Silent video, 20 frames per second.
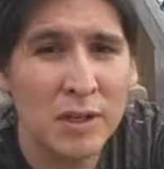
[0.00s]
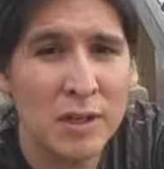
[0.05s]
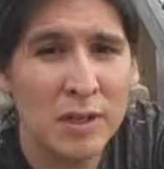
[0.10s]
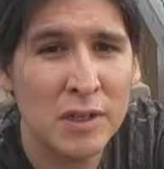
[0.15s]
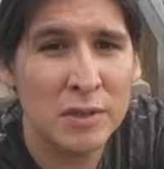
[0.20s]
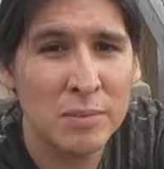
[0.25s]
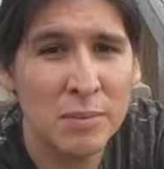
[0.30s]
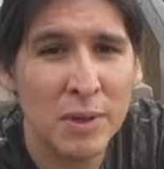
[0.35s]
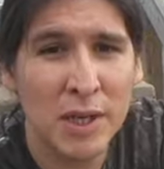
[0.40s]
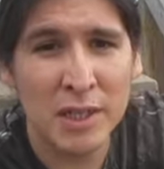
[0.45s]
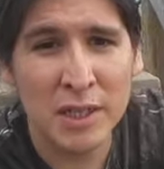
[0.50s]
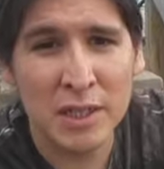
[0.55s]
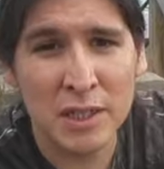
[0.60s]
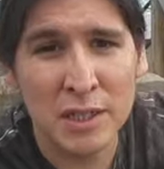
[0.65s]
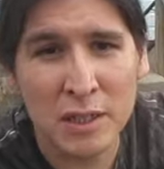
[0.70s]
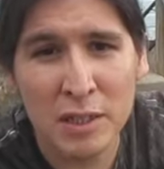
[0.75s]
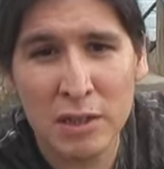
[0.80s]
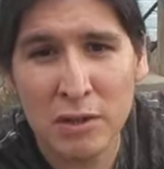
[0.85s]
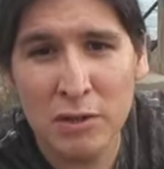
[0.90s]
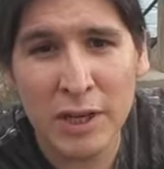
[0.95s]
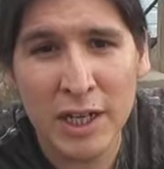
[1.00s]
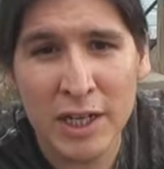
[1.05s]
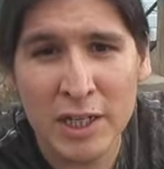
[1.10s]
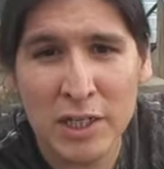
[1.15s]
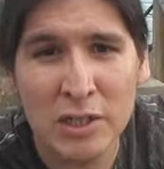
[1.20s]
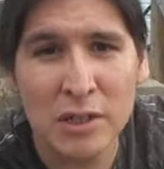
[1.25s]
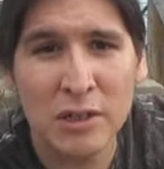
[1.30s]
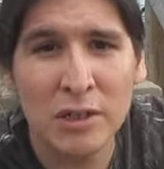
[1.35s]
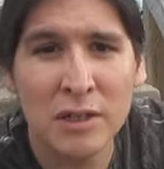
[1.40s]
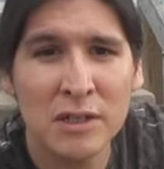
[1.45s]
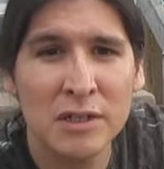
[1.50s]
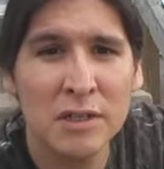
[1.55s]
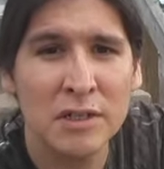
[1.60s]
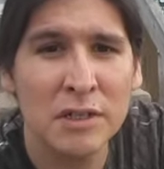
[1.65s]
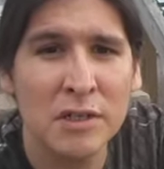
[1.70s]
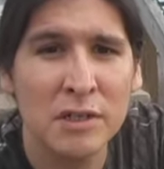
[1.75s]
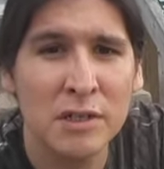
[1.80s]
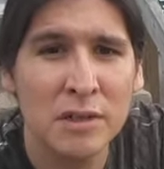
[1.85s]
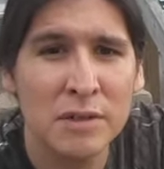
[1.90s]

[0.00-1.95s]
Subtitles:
cults, by these new age cults.